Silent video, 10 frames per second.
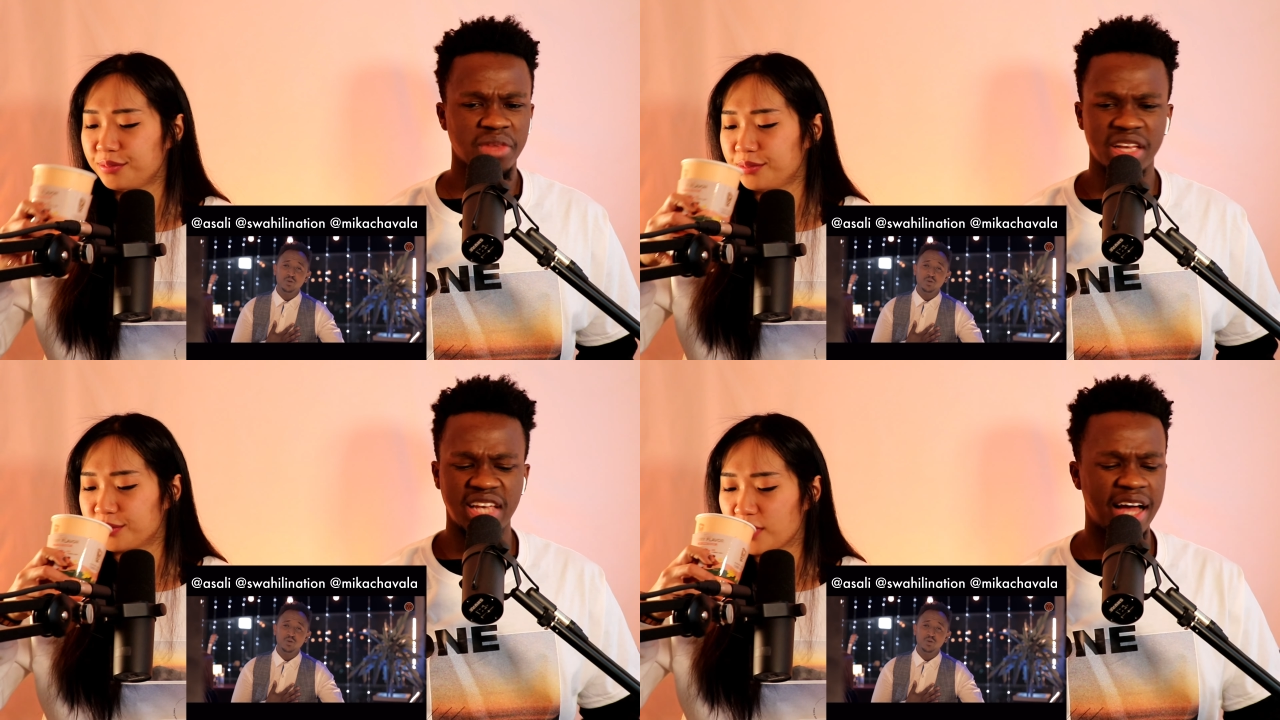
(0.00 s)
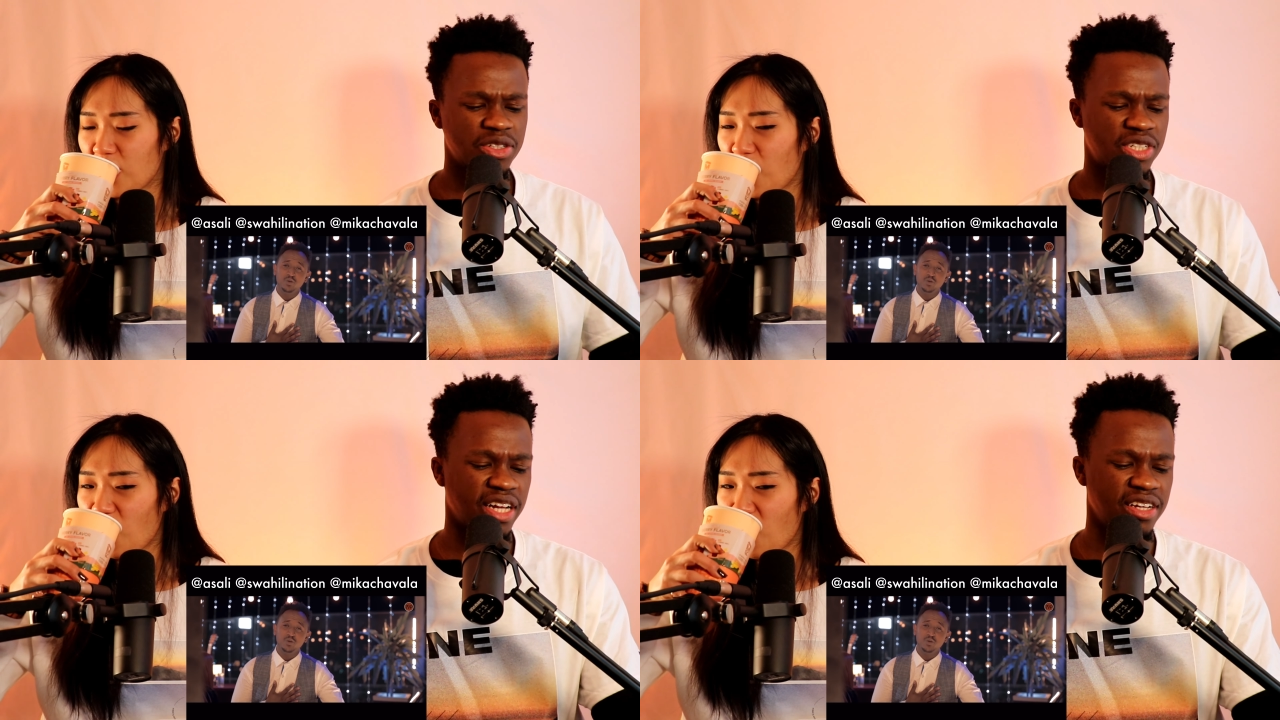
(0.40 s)
Speaker 1: It's hard
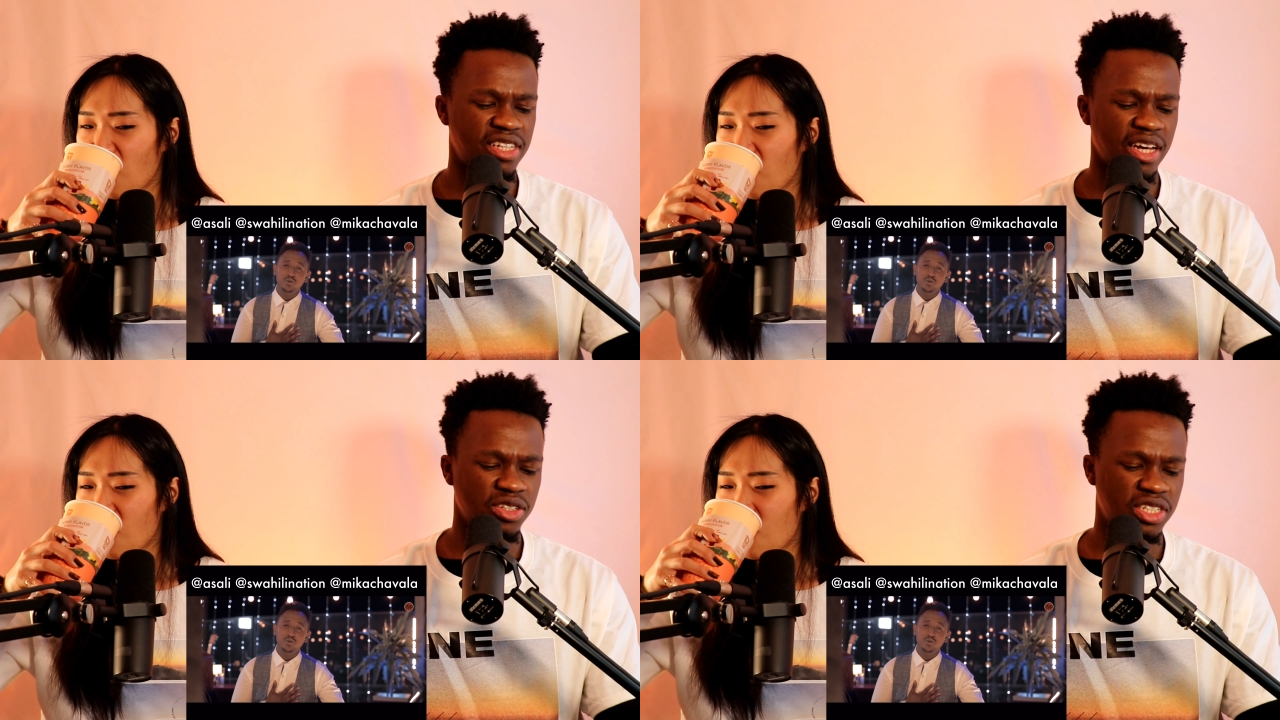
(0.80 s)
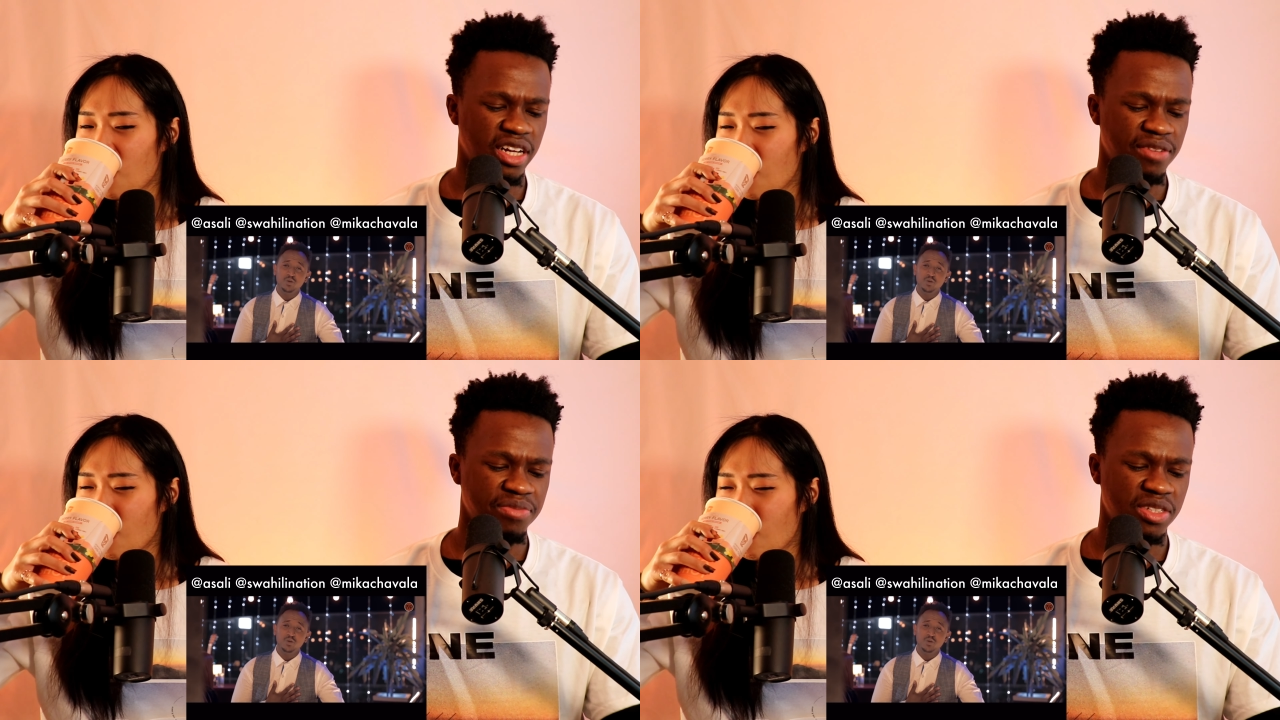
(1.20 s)
to tell. It's hard to
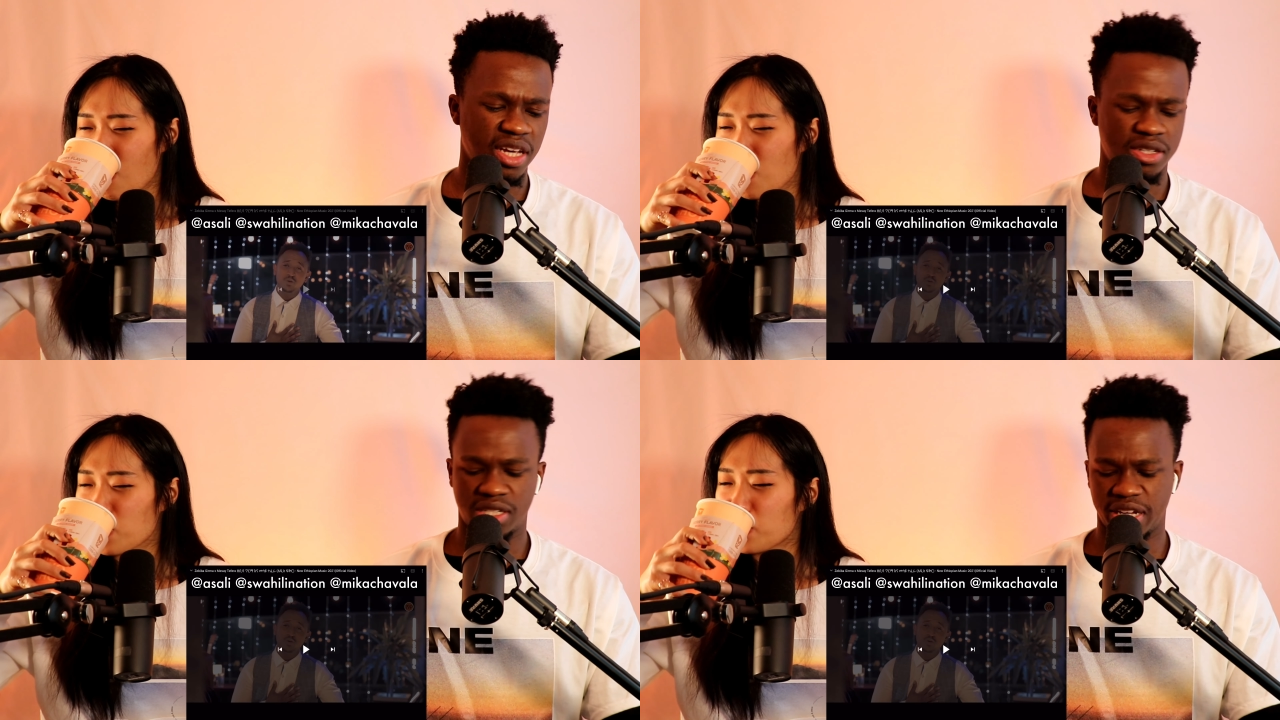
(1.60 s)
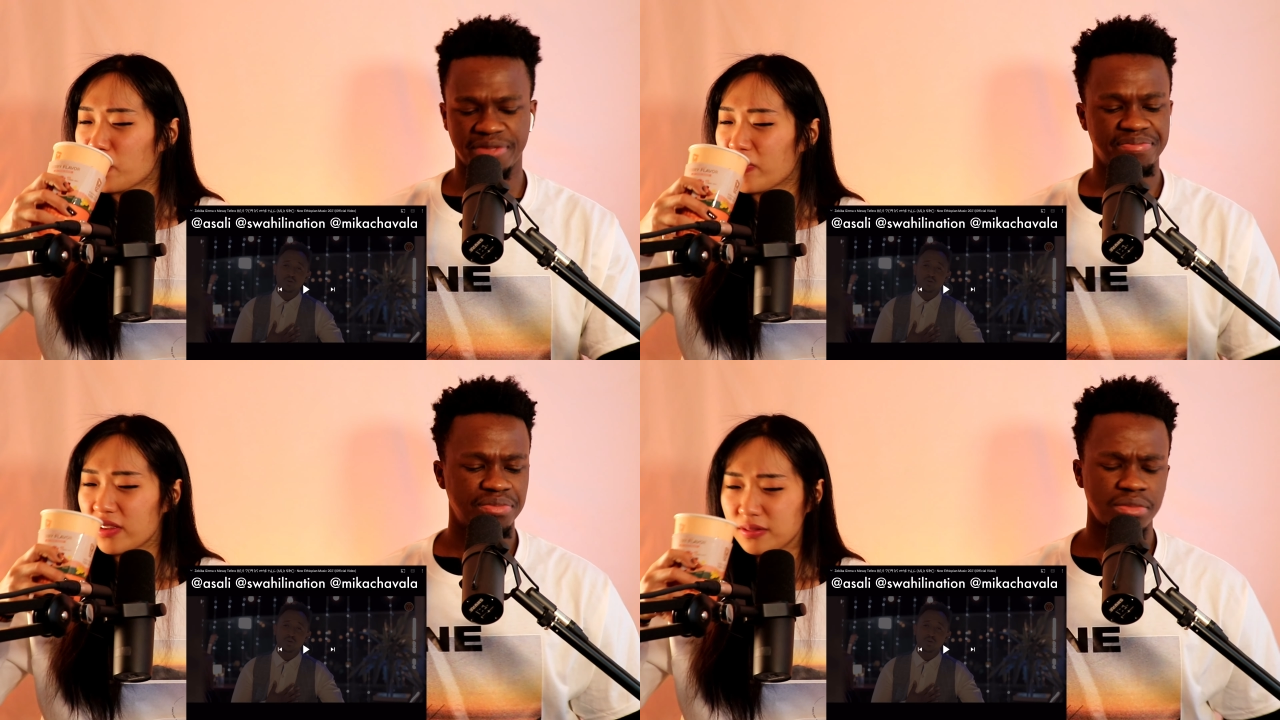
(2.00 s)
tell. It's hard to tell.
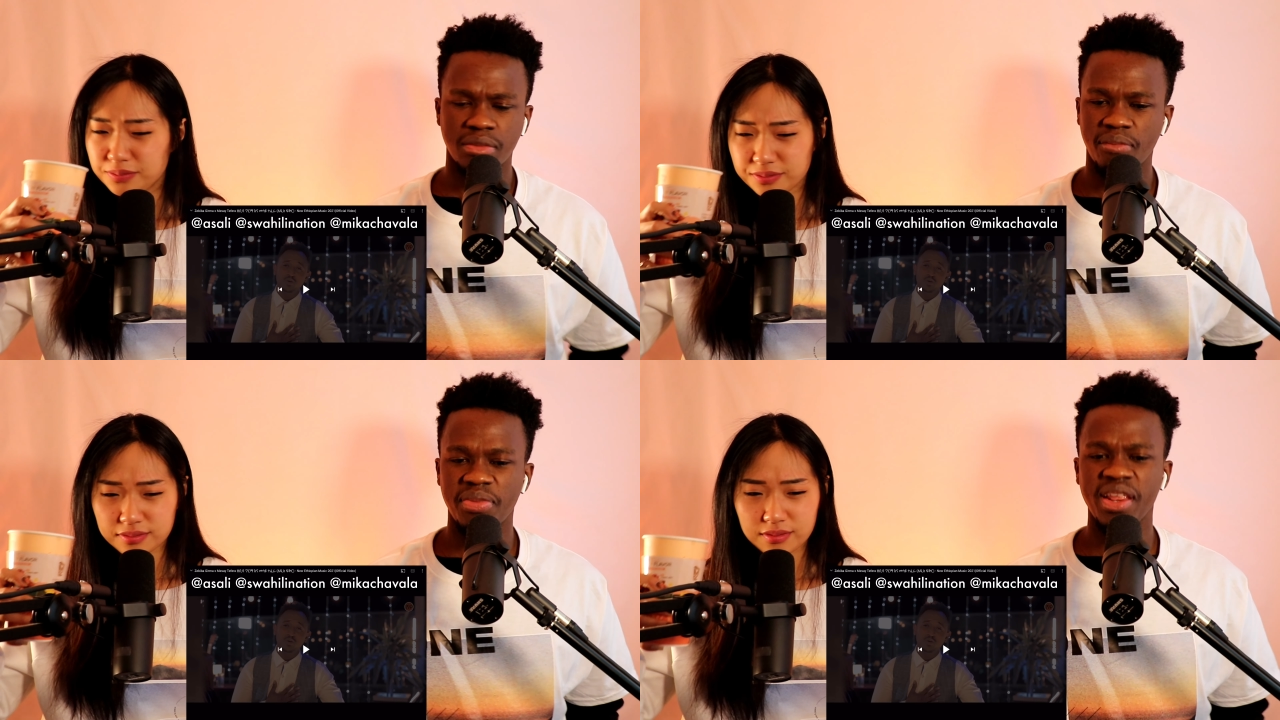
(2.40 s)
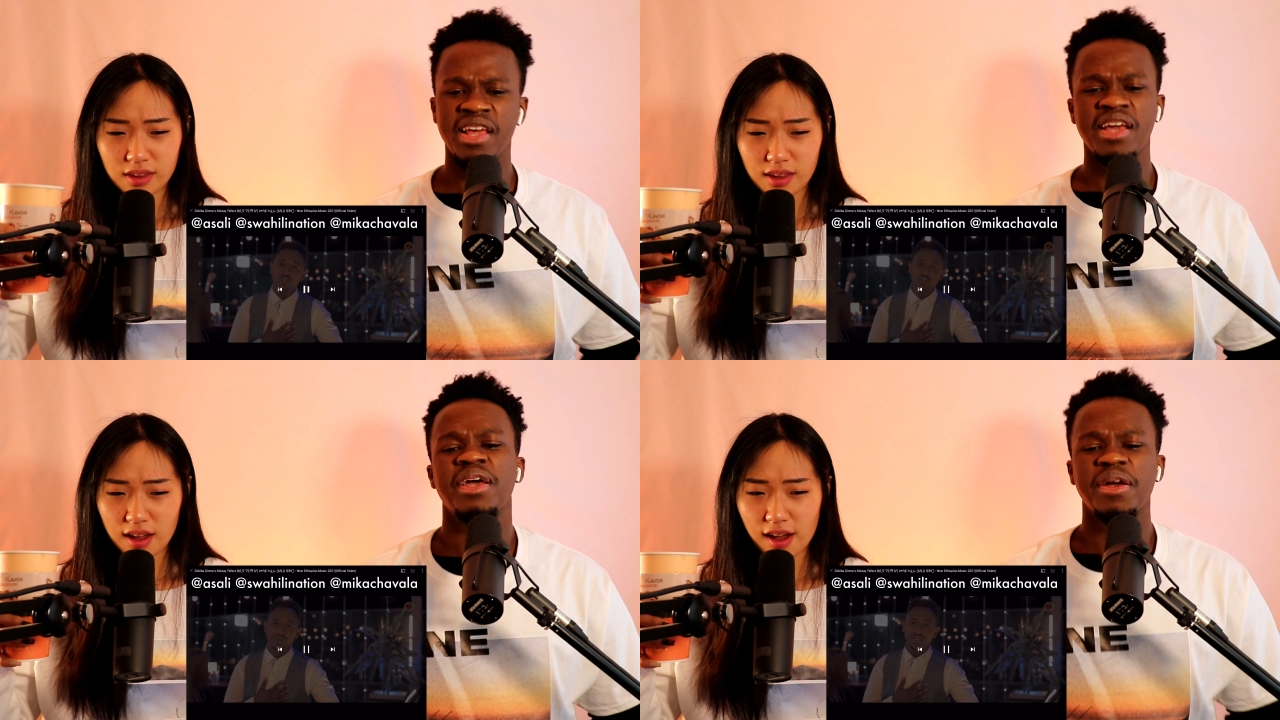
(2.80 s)

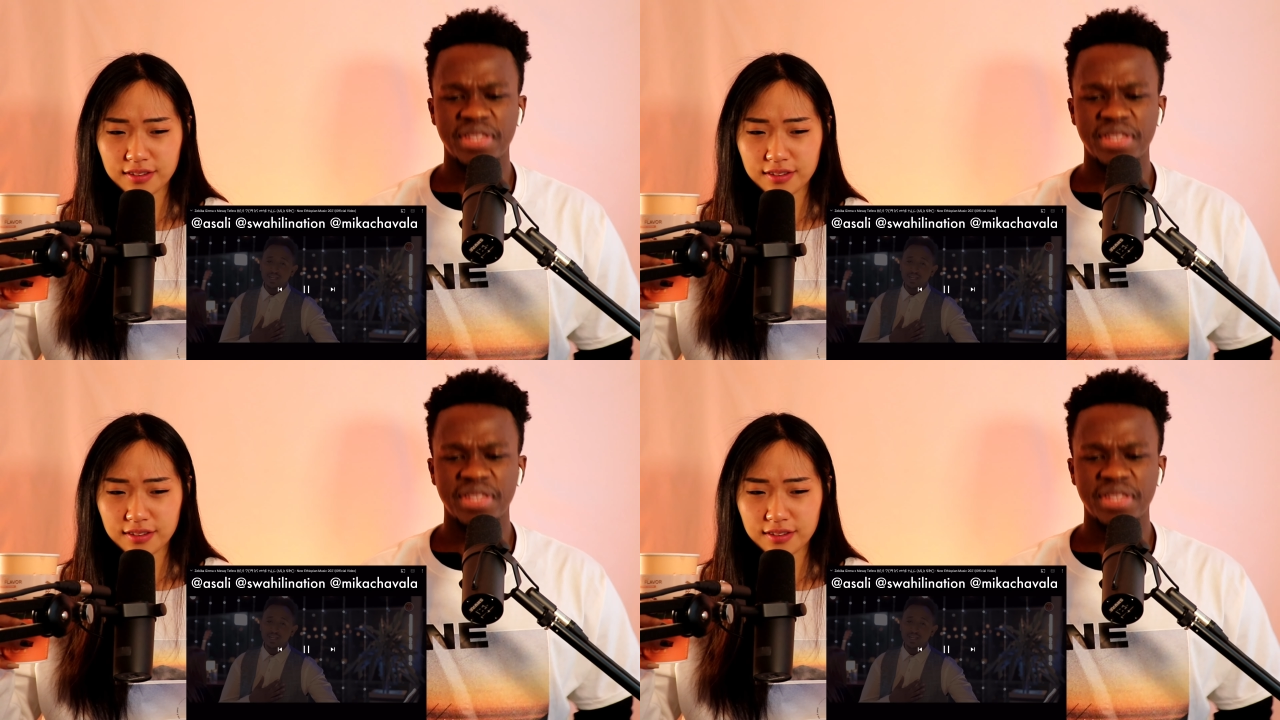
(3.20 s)
If